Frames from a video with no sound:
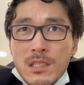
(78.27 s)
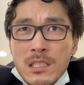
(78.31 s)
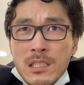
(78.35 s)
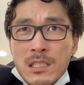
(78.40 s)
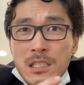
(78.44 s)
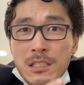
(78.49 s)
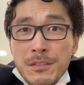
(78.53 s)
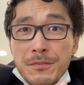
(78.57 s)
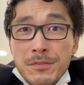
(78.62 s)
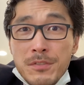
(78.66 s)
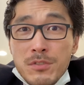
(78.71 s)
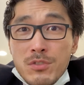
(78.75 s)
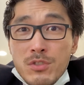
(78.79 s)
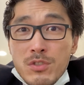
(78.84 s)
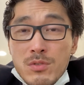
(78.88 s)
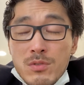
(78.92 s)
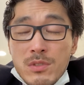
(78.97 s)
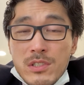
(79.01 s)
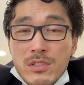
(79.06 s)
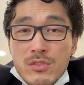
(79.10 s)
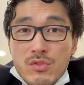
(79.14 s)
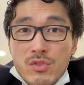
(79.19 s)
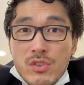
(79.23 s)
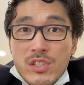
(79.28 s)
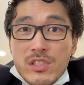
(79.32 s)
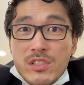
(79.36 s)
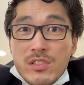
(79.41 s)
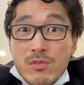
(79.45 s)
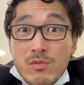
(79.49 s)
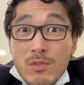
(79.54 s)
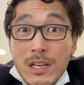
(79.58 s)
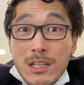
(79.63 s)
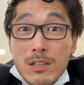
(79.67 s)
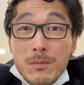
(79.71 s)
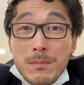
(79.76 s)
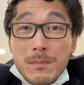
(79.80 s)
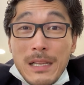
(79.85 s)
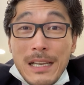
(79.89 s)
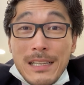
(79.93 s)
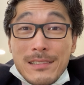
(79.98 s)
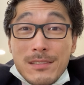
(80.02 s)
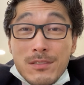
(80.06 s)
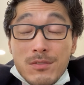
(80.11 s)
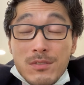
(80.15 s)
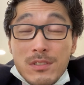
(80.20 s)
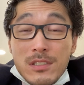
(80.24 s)
If you do a structural
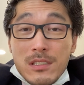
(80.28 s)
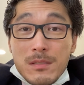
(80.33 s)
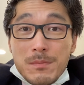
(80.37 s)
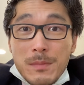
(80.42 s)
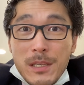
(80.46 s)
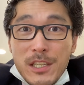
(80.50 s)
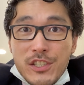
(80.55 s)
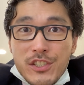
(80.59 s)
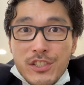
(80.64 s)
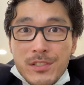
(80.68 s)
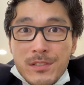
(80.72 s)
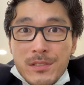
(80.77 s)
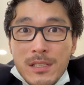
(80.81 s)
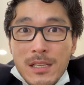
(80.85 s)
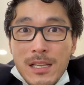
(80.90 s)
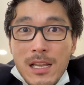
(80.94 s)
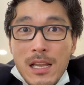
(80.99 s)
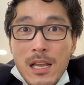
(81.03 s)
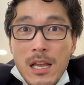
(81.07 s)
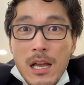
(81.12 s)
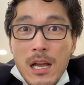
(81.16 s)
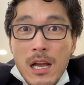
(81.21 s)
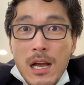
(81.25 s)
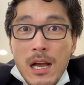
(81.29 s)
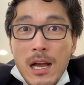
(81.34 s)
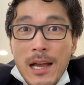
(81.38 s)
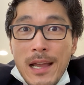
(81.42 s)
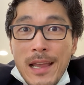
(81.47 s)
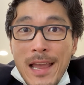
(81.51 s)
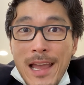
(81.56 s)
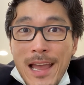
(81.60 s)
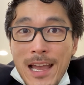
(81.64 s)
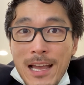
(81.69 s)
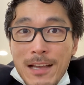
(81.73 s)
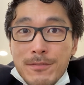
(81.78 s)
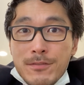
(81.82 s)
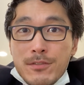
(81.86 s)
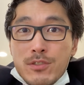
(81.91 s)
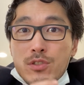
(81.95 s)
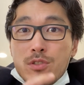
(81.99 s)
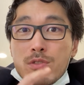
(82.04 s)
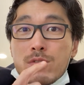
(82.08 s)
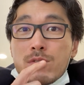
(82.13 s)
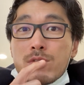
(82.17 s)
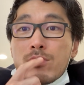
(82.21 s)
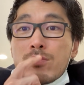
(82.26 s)
rhinoplasty on this patient, I have
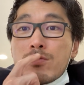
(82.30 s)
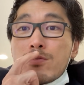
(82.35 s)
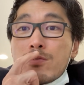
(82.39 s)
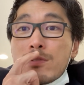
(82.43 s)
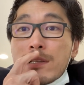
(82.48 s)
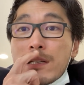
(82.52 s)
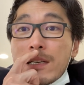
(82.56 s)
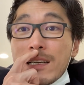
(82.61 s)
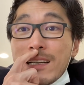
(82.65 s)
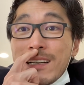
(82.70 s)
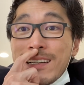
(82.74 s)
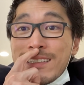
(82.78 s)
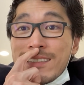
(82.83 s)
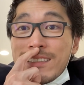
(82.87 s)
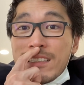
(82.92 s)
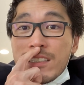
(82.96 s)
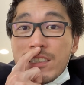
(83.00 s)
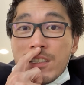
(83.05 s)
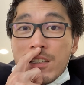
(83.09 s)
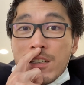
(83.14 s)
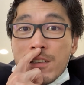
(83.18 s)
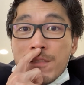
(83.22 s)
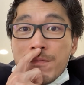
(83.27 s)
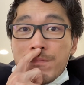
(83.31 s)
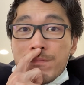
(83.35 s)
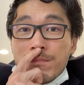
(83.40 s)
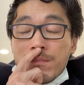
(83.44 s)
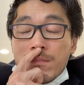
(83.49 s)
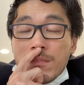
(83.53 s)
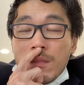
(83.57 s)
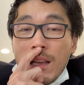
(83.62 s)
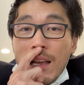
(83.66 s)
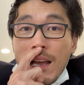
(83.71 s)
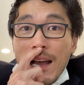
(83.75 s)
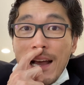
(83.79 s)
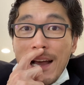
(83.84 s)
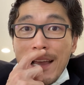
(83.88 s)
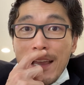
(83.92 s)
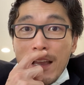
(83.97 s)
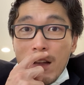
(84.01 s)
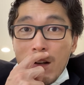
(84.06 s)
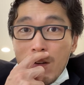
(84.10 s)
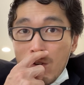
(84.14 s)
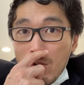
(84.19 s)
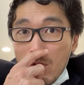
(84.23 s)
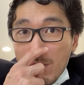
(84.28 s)
to do a cut here, I
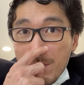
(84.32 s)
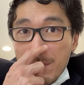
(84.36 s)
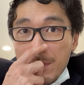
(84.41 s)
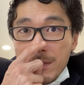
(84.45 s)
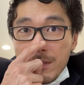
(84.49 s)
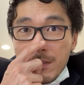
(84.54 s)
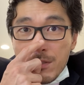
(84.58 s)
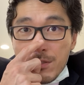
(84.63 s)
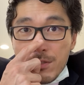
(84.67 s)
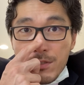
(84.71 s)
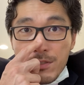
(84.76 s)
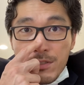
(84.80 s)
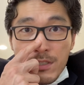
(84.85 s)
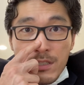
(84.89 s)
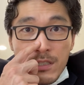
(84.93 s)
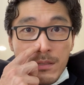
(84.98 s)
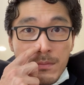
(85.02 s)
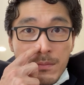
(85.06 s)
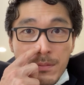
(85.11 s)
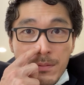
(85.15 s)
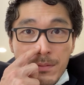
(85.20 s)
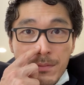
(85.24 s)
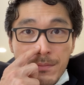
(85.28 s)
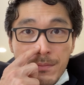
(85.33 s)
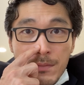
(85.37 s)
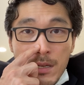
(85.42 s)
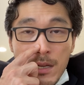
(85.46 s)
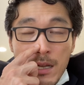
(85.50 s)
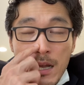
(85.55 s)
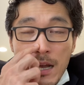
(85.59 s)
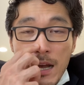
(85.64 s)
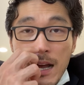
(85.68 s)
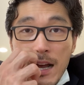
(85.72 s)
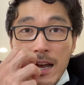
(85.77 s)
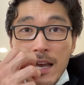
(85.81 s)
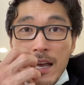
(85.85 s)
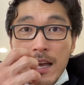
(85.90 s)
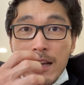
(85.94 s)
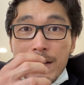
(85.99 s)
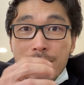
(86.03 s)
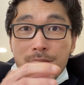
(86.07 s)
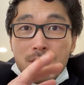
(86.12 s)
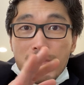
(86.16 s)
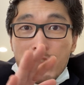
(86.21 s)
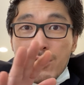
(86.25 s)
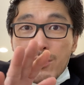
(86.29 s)
open her tip, I
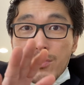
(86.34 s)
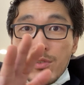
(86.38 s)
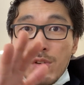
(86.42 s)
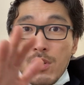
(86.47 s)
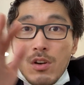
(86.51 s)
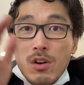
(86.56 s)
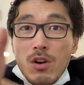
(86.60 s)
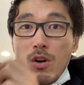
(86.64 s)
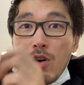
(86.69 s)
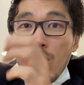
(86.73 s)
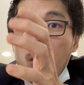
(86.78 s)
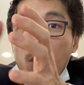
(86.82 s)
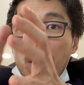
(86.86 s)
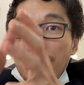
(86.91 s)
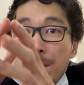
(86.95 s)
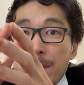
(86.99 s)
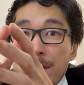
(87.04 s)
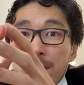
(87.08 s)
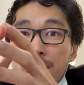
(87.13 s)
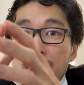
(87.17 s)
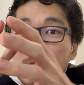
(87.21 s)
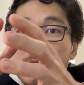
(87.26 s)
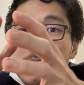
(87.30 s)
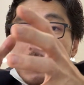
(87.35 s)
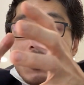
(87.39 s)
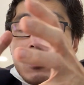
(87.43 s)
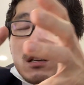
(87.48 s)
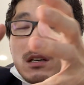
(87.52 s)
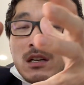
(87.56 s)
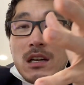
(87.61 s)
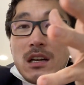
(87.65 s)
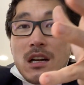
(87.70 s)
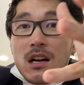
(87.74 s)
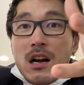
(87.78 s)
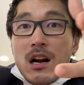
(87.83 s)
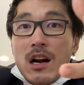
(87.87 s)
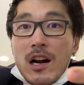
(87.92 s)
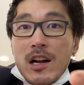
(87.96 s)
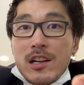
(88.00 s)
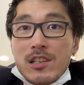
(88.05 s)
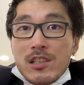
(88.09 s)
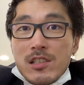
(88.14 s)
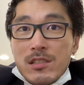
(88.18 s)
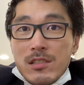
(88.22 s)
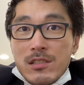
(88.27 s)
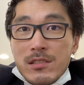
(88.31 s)
have to open her
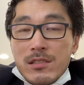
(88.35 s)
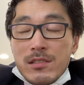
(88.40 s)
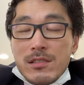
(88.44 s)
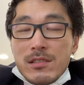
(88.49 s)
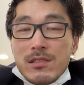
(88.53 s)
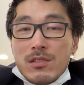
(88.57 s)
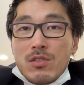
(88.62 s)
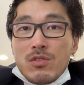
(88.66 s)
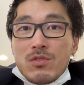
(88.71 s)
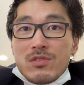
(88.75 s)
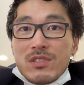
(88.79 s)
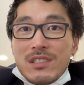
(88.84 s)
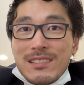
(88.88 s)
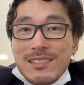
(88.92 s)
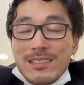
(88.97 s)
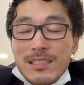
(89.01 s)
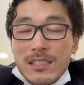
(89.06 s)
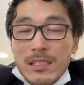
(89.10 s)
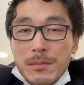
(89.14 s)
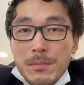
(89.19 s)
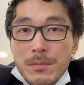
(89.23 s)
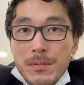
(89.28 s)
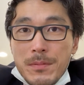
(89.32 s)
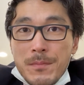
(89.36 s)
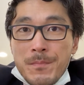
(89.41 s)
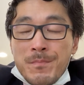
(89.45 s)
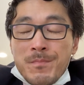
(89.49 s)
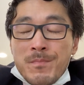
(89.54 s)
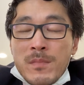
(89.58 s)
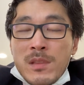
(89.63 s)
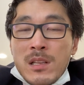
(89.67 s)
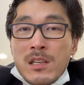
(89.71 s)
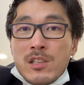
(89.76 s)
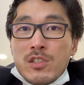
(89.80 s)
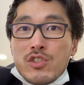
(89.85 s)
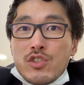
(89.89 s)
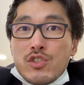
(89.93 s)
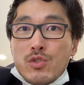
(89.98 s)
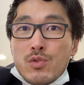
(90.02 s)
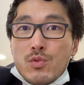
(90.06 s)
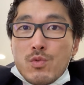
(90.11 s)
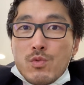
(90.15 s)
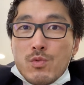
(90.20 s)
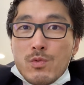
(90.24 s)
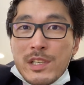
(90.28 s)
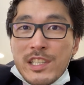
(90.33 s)
cartilage on the tip
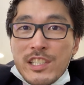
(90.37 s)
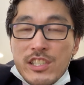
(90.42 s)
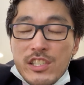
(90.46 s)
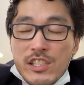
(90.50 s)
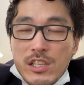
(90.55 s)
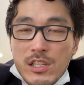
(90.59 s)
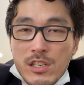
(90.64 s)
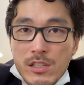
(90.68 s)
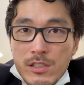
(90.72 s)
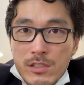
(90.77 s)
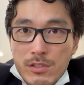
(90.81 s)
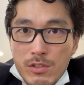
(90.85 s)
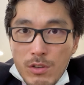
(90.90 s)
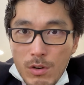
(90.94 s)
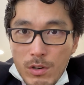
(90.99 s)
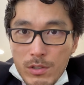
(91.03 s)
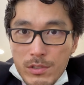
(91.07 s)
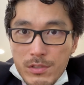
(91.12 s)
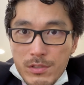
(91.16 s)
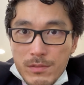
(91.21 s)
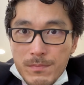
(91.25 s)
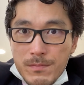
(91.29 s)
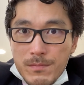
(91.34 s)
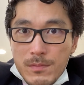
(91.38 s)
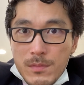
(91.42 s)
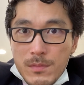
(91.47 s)
to reach her dorsum.